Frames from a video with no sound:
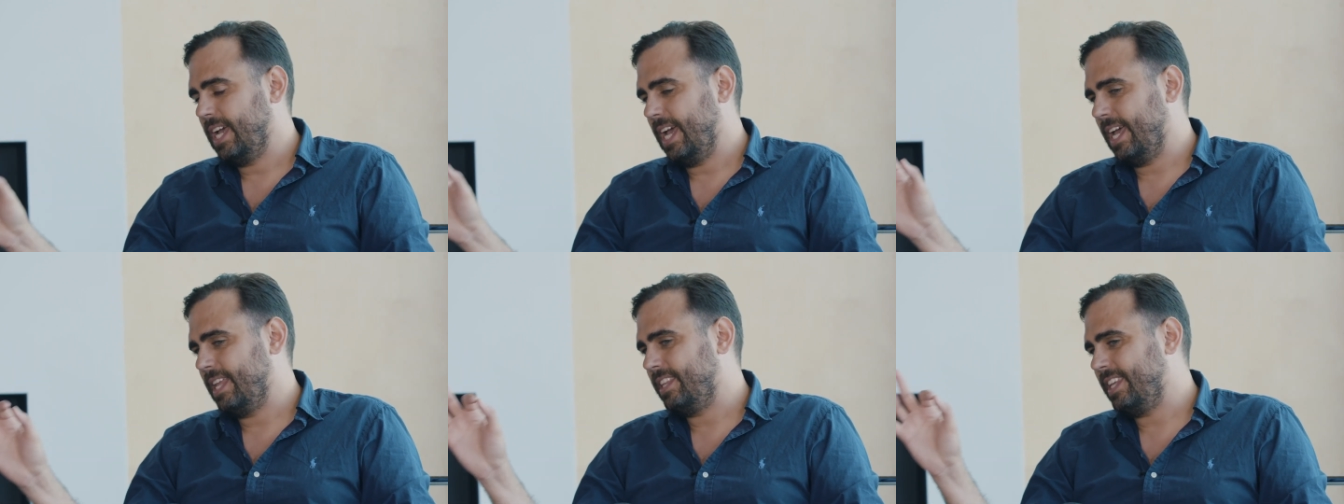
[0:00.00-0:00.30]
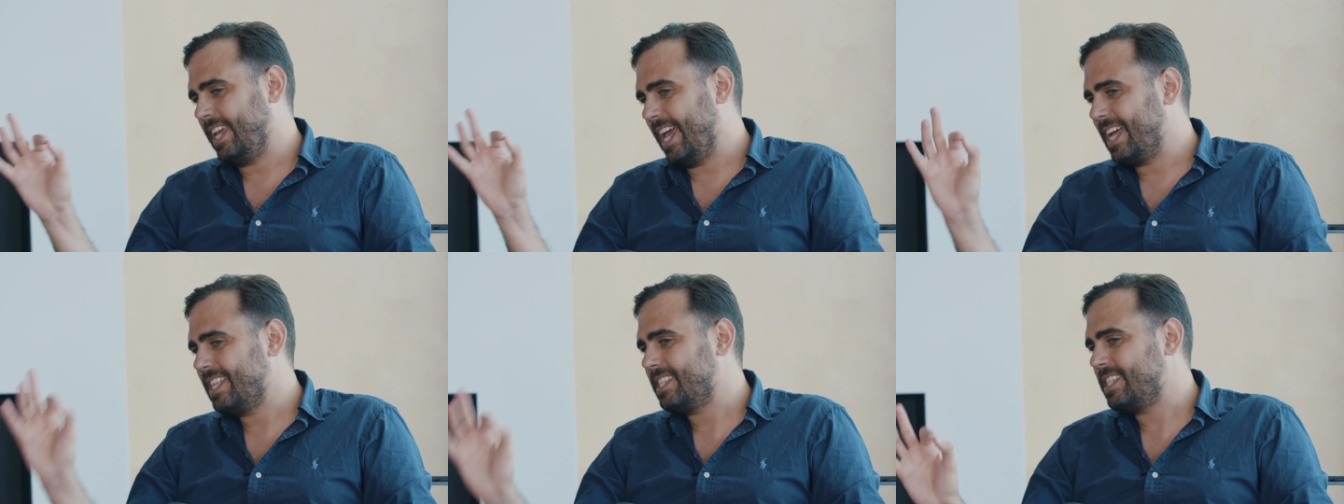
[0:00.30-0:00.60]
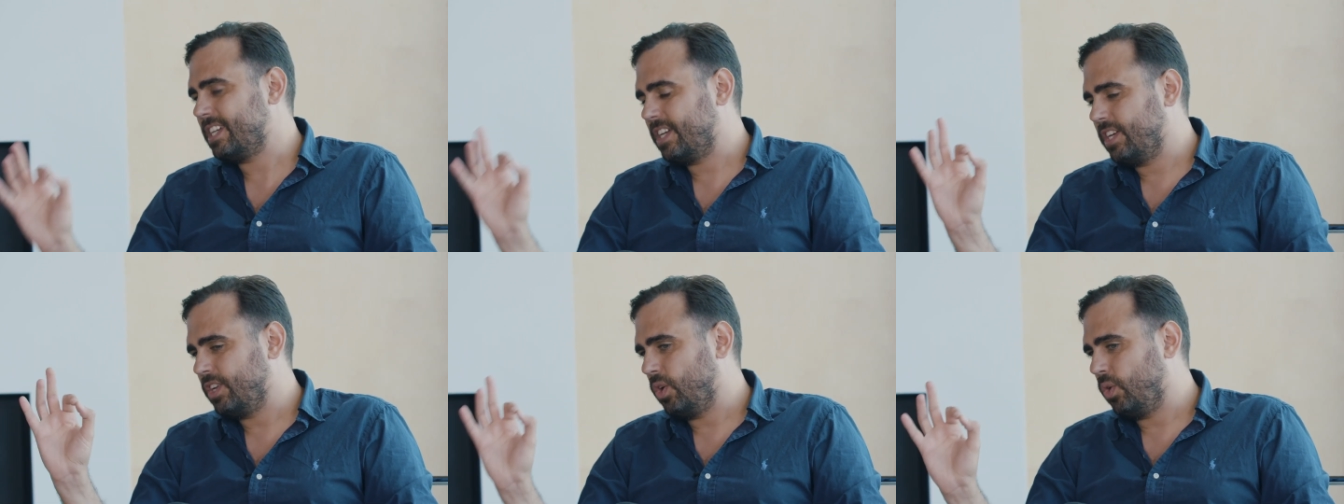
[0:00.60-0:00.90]
And the
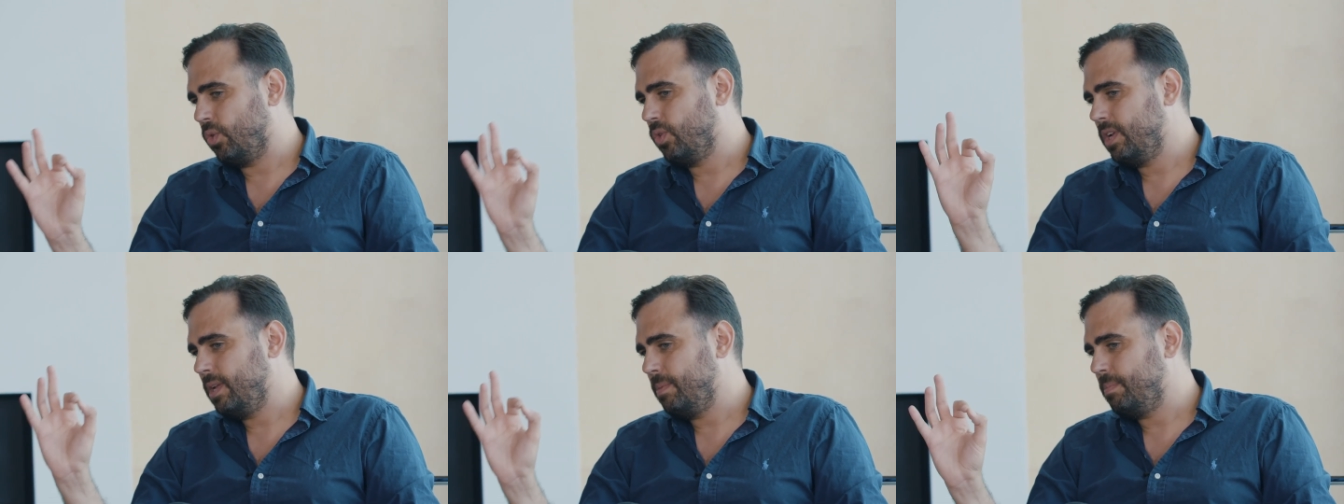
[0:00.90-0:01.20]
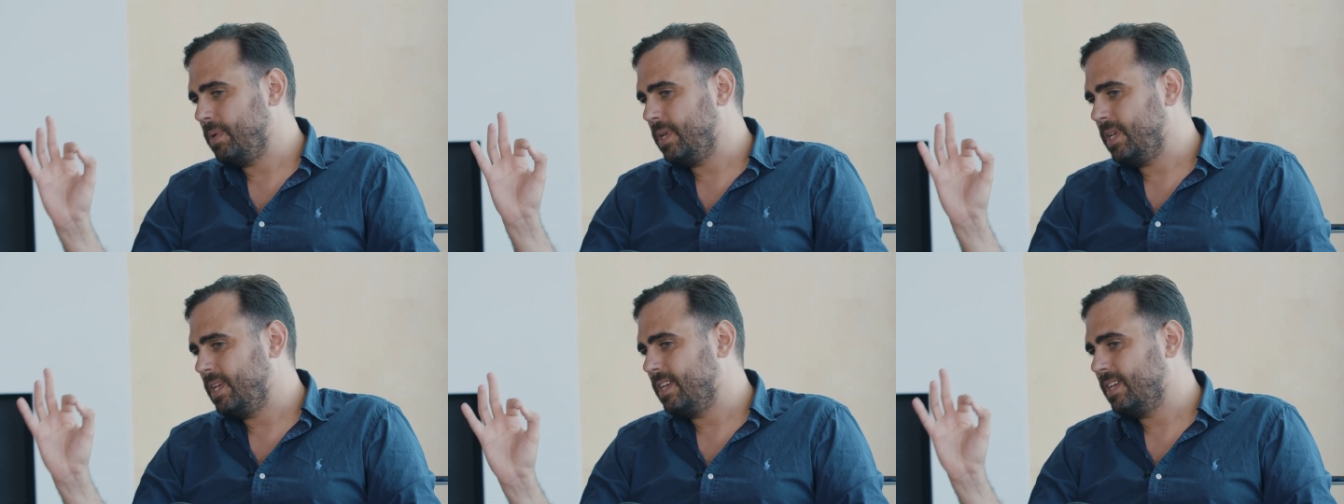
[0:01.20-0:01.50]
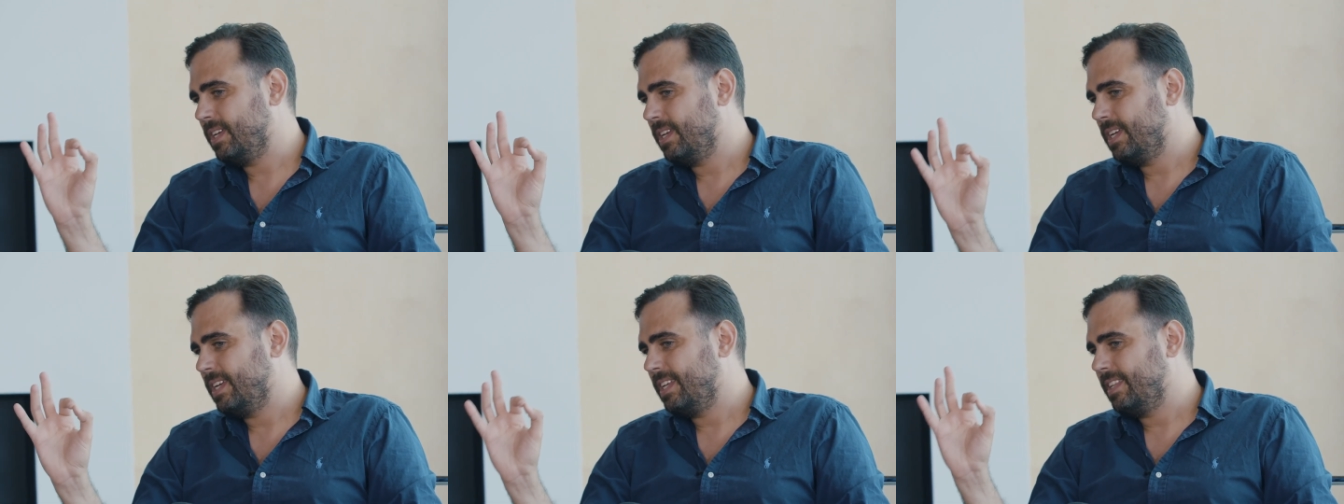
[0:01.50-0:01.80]
answer can only
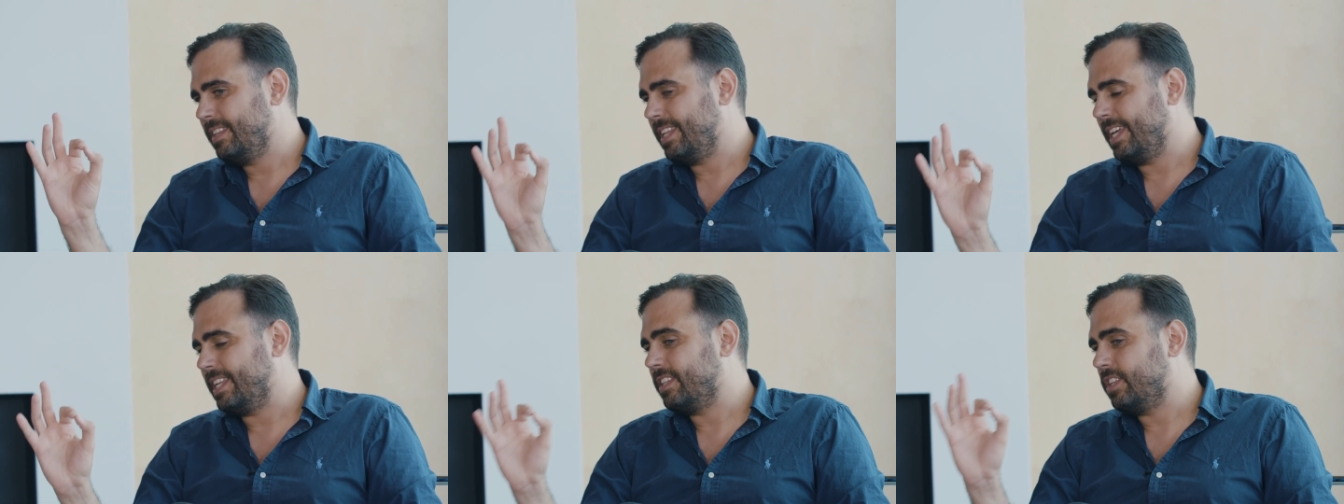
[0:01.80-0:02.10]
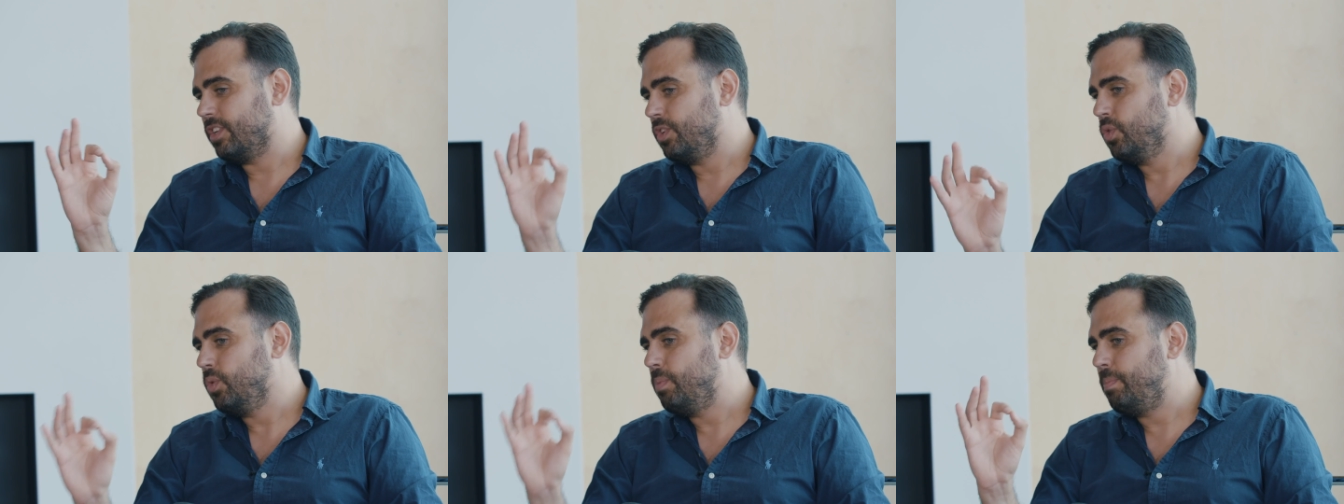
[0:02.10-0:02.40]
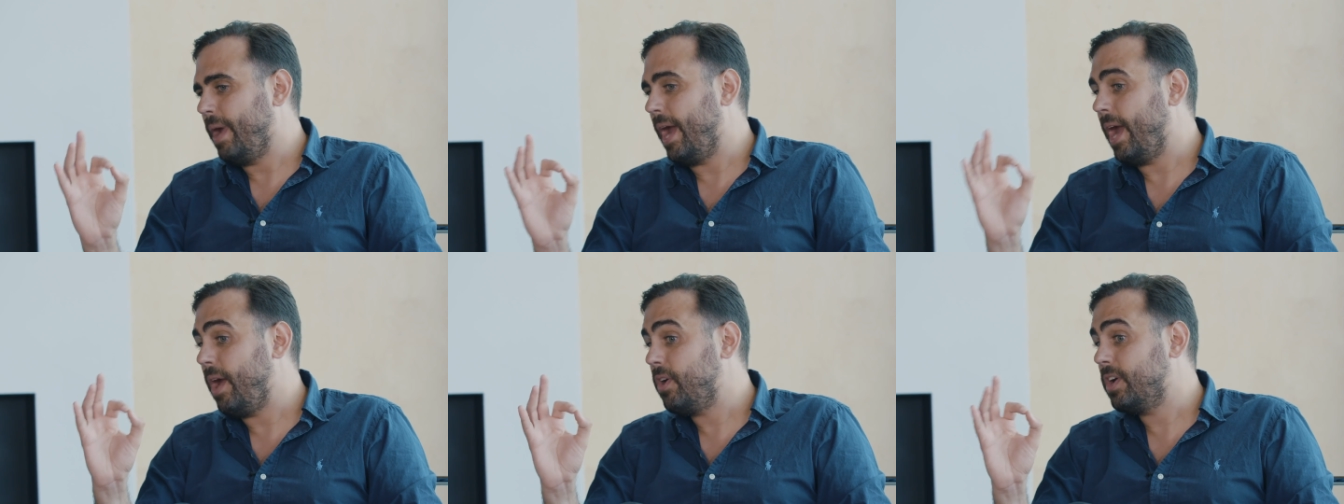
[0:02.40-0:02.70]
be that the new
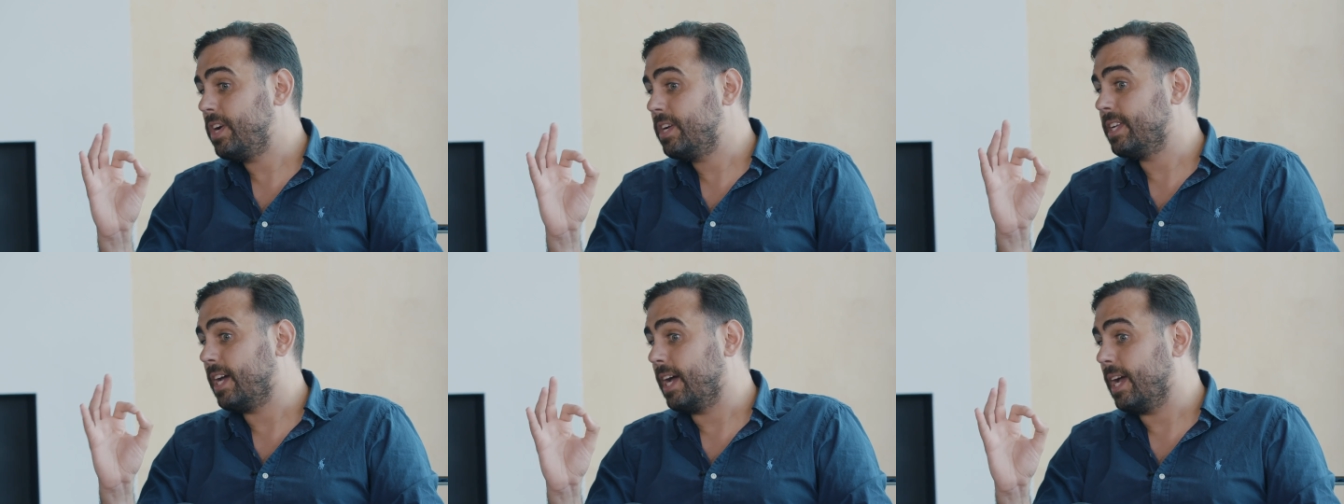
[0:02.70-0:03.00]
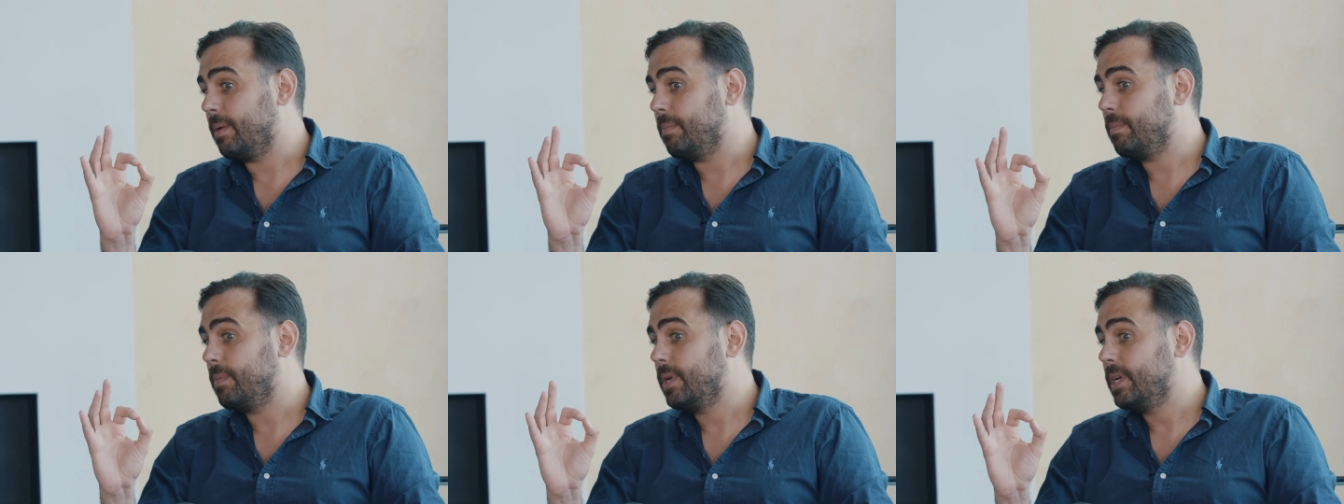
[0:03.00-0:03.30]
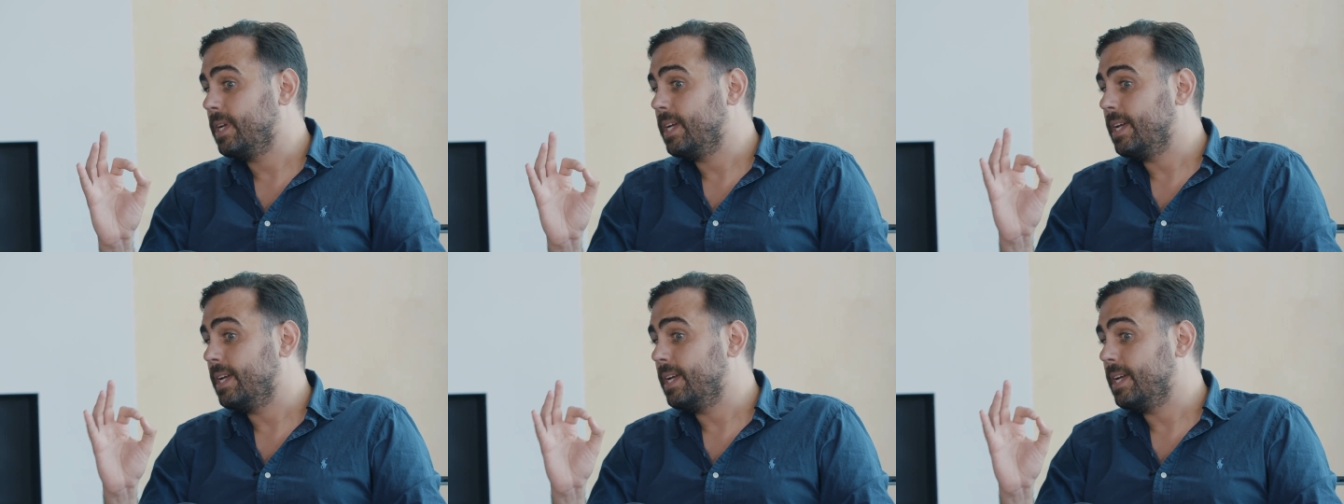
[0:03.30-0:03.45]
paradigm